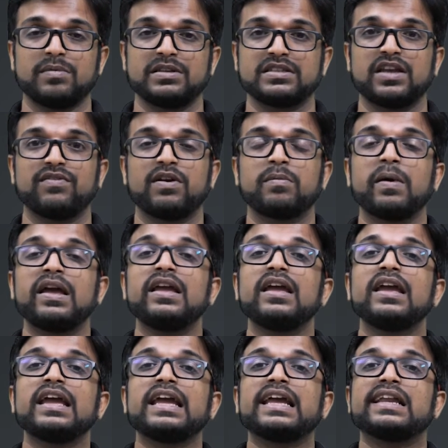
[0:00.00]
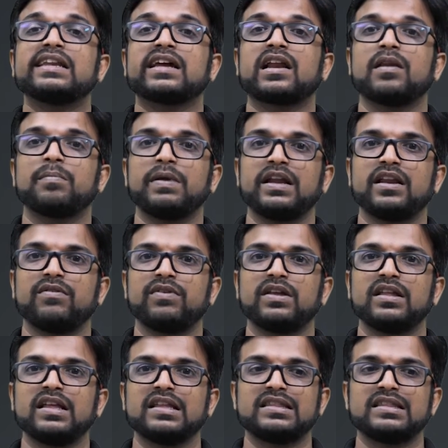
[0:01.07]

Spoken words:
is given by integral P dV.